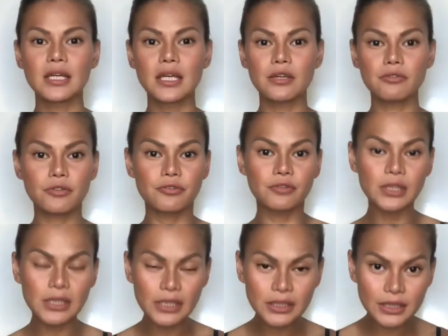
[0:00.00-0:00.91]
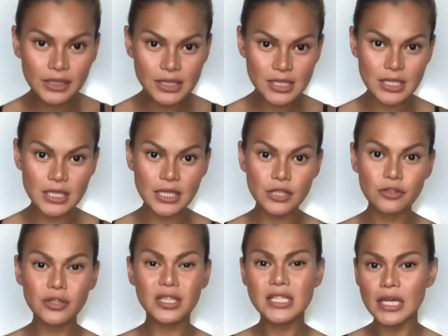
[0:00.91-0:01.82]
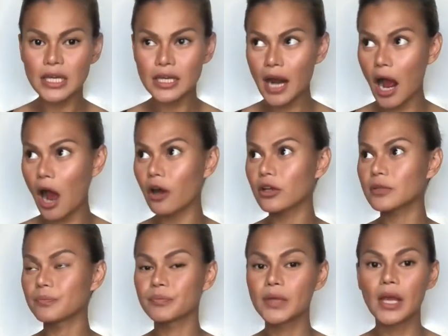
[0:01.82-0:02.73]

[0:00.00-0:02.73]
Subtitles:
If you're feeling dizzy, you can take it out.